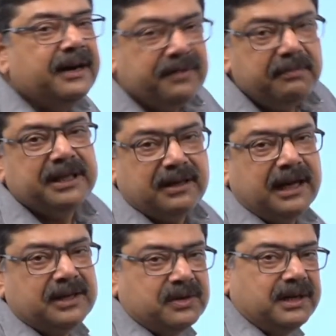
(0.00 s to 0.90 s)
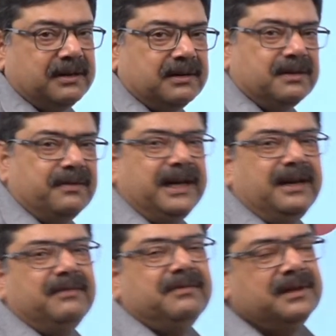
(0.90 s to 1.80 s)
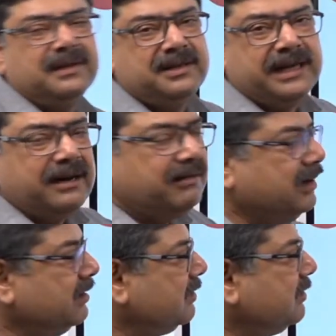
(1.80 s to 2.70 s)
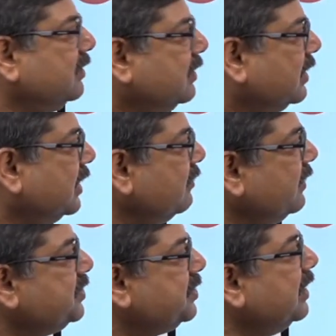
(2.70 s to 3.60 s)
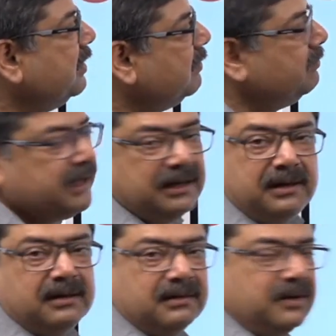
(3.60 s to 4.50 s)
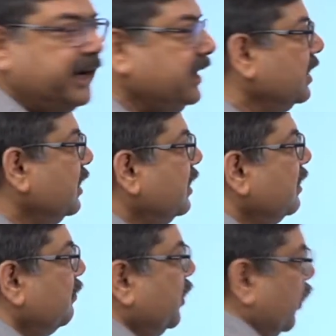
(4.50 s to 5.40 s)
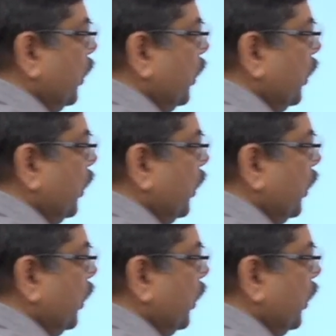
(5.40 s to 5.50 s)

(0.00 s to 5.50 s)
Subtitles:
of a method actually. It's a very general, conventional method, alright? But what